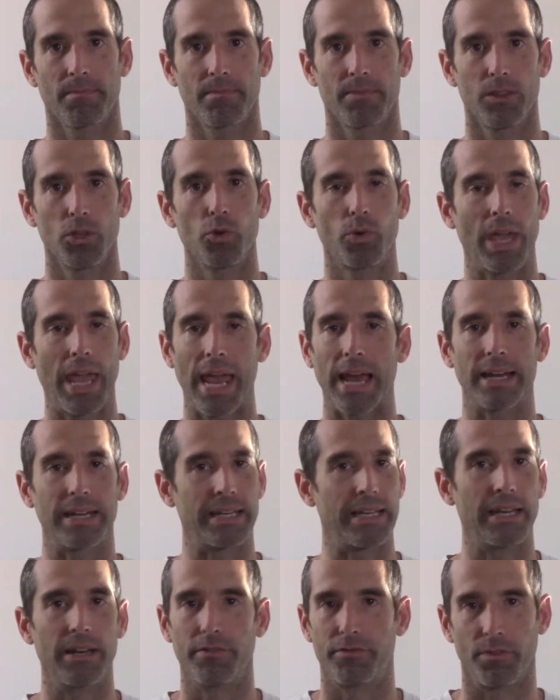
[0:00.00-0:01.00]
You can't
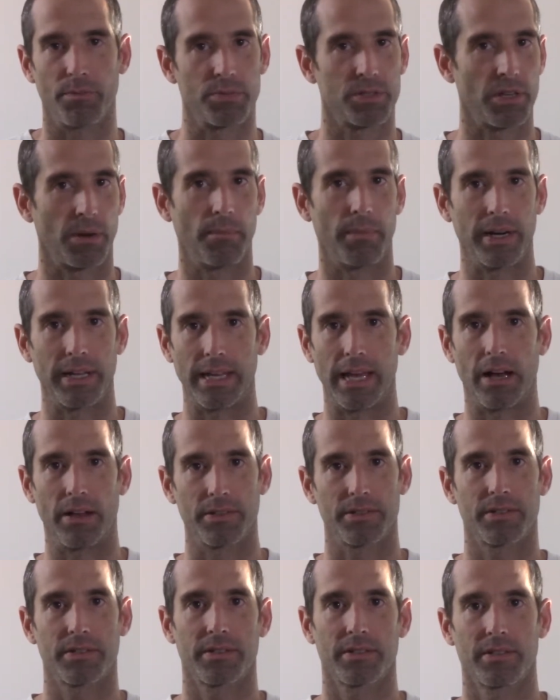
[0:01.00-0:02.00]
get it from somebody
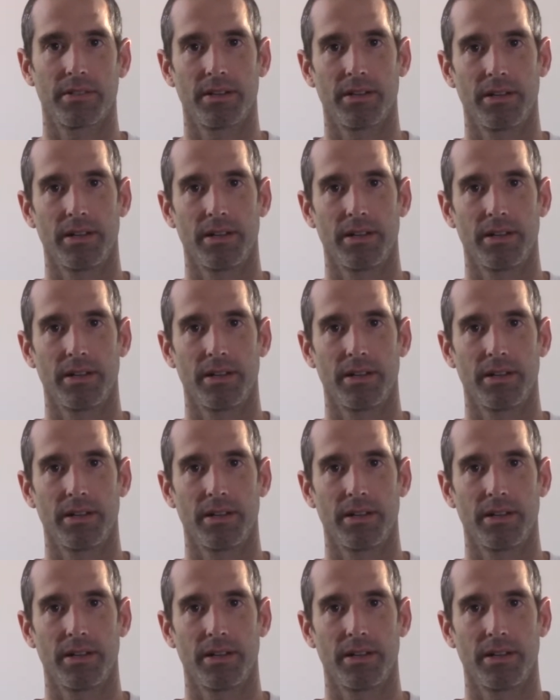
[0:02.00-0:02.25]
else.